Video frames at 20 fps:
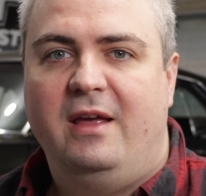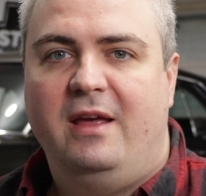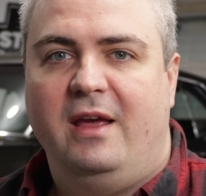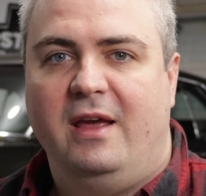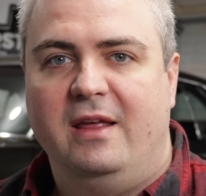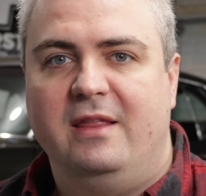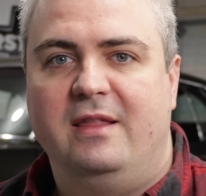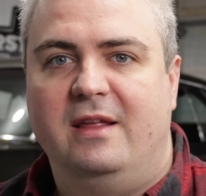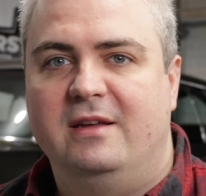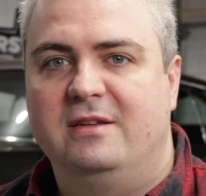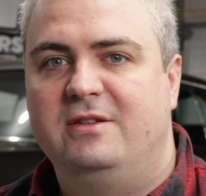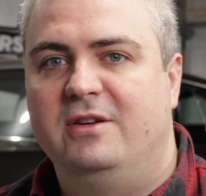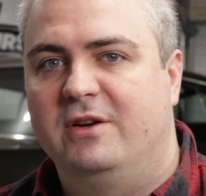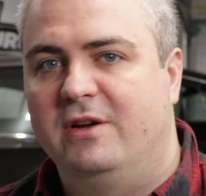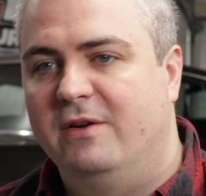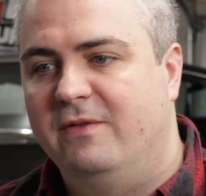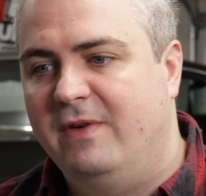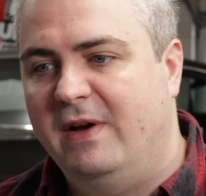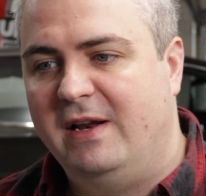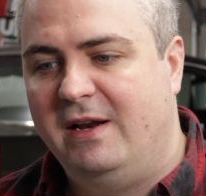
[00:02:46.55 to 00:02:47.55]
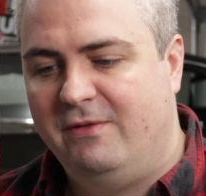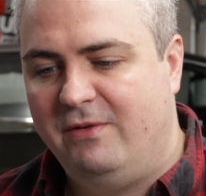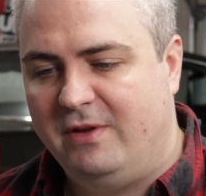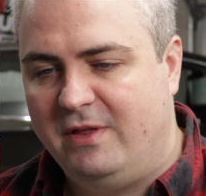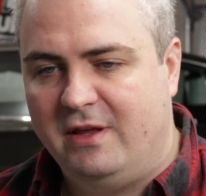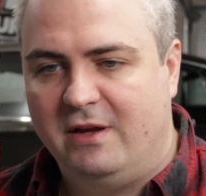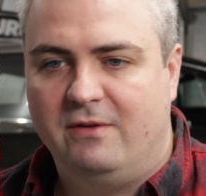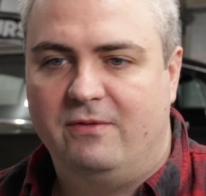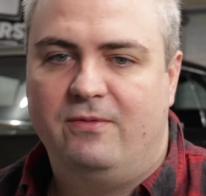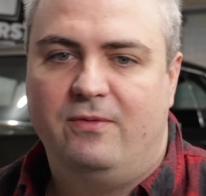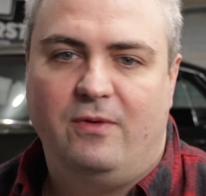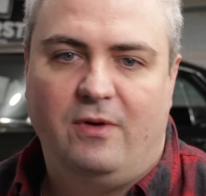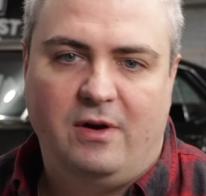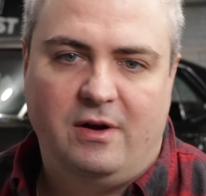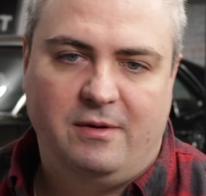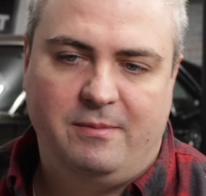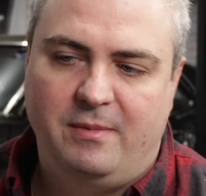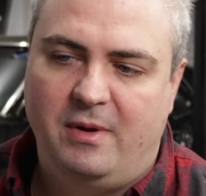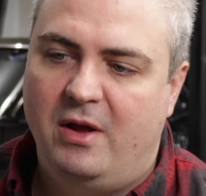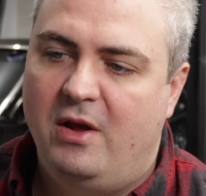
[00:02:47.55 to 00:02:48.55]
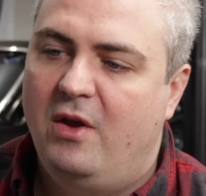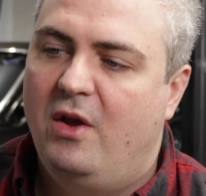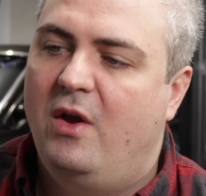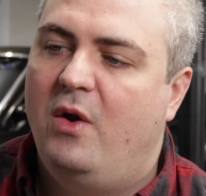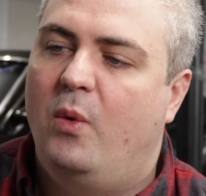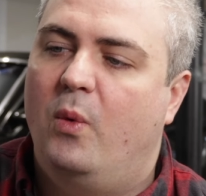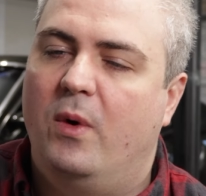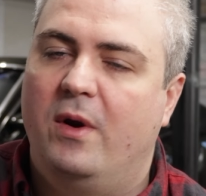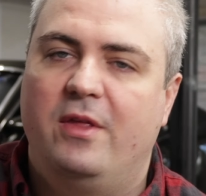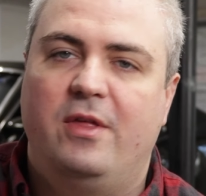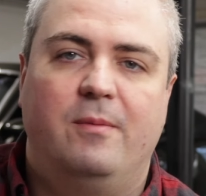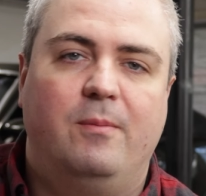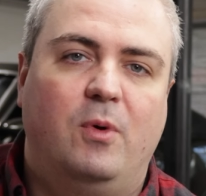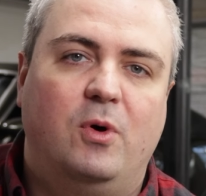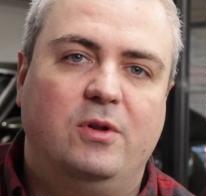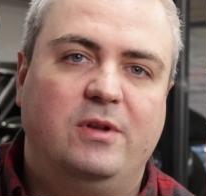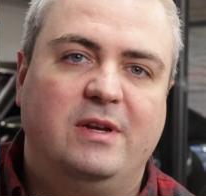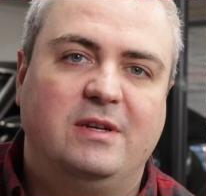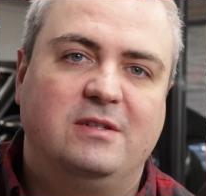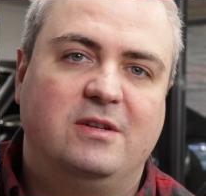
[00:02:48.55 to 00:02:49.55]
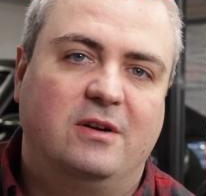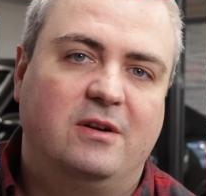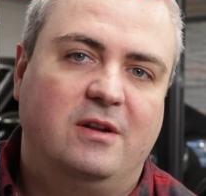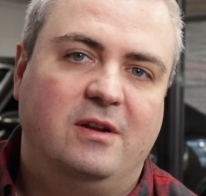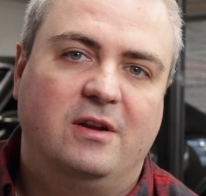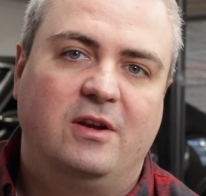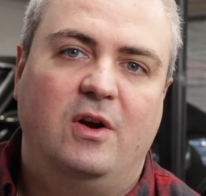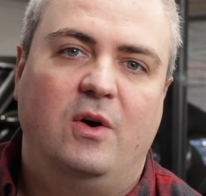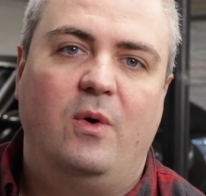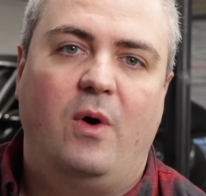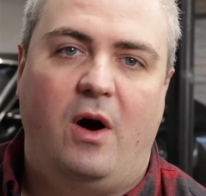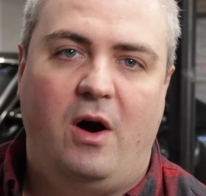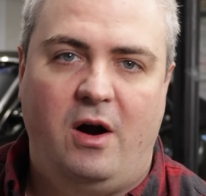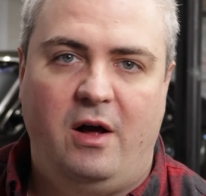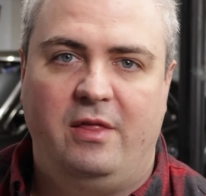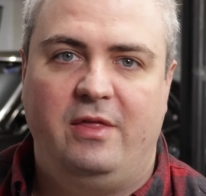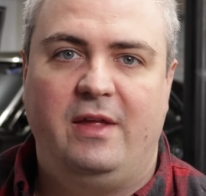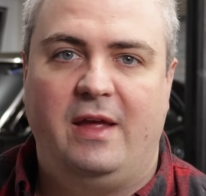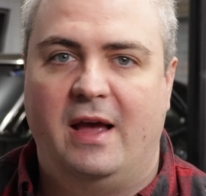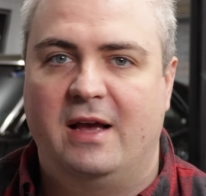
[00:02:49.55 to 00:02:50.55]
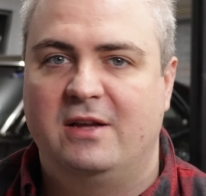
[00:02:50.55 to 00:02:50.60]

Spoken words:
In this, you're going to find everything from where the moldings are going to go on the